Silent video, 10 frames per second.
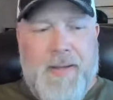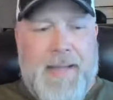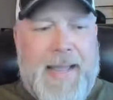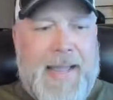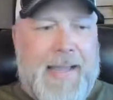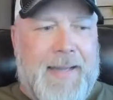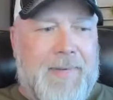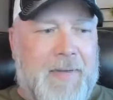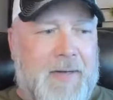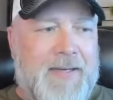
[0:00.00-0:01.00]

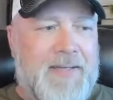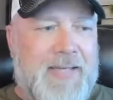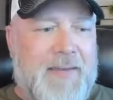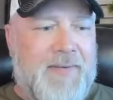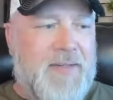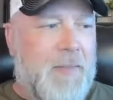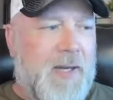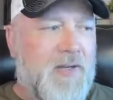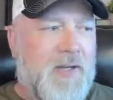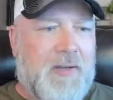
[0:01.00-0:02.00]
And they're going to save us a
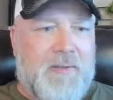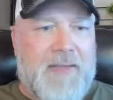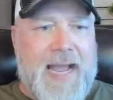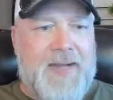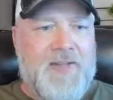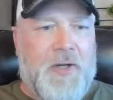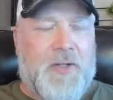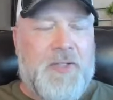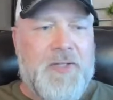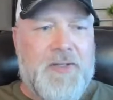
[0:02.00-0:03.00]
bunch of tax
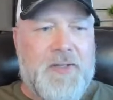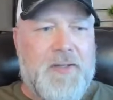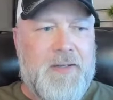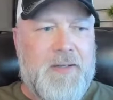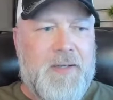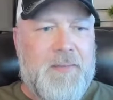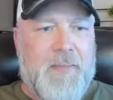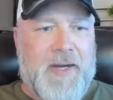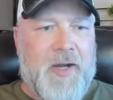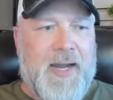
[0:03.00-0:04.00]
dollars
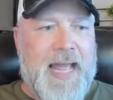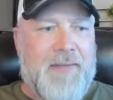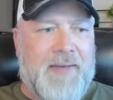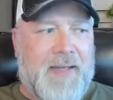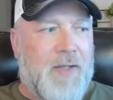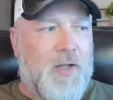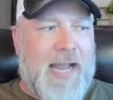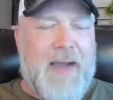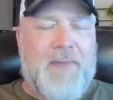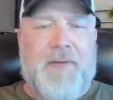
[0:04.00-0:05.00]
by not having to look
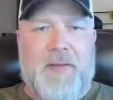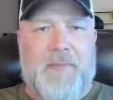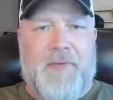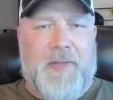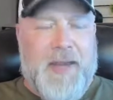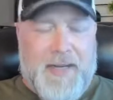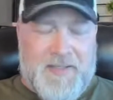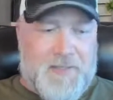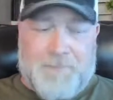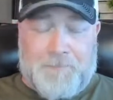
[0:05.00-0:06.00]
after them for the
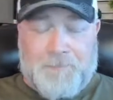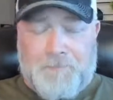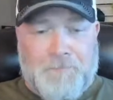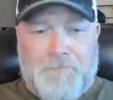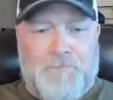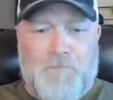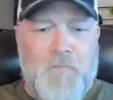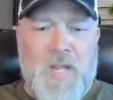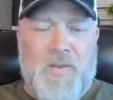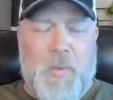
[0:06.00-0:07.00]
next
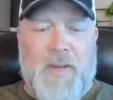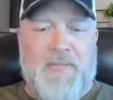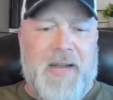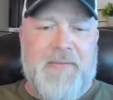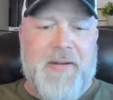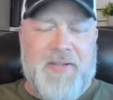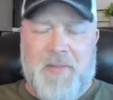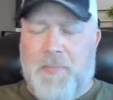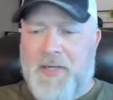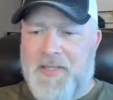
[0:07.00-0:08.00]
25 years
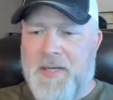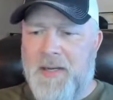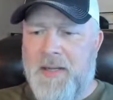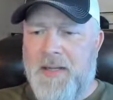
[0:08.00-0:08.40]
in prison.